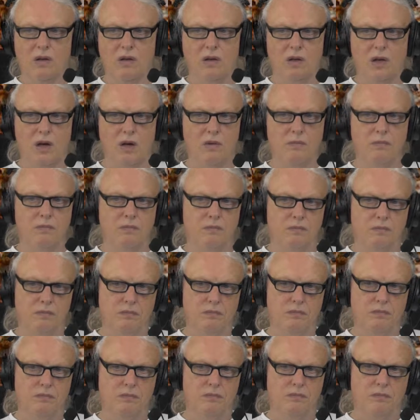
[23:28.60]
Yeah.
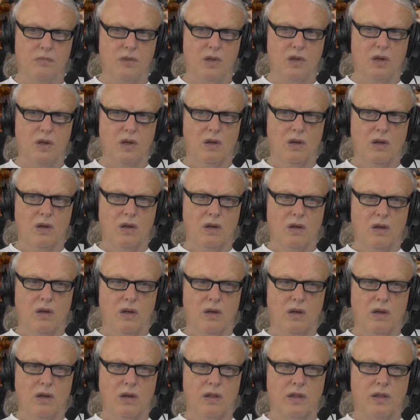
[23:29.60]

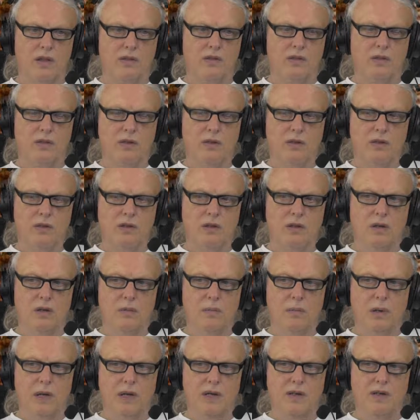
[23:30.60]
Yeah, that's the
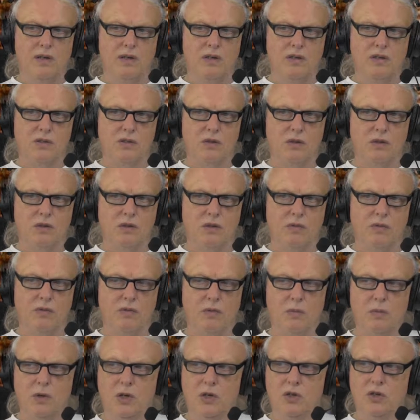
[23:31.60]
dependence on
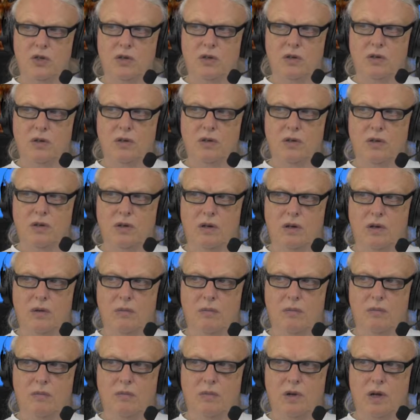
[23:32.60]
information.
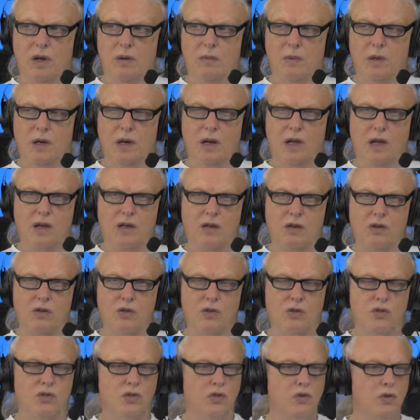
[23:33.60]
I mean, like a
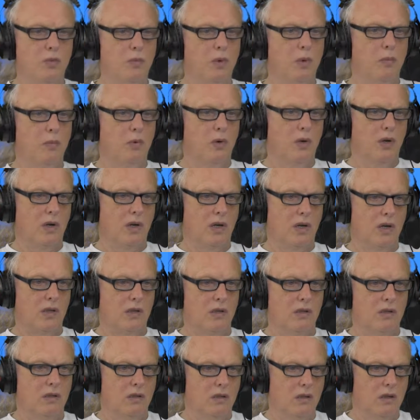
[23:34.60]
consumer
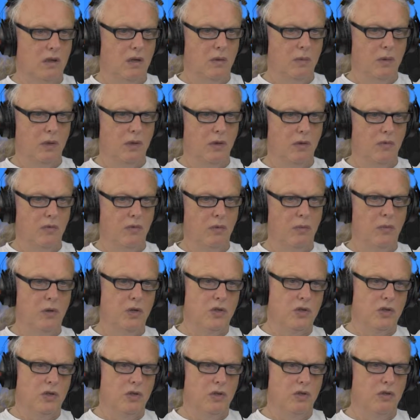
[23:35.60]
product. I mean,
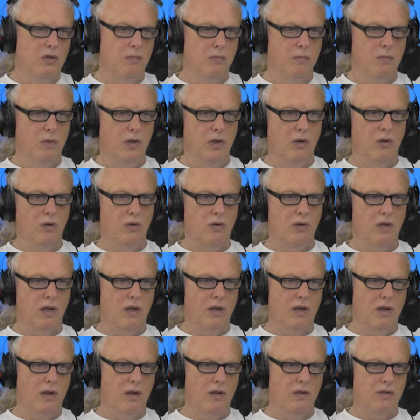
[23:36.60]
information is being looked
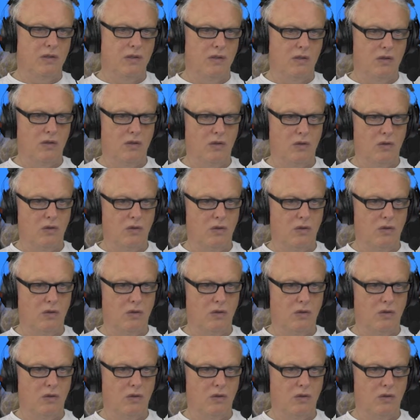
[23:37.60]
at as a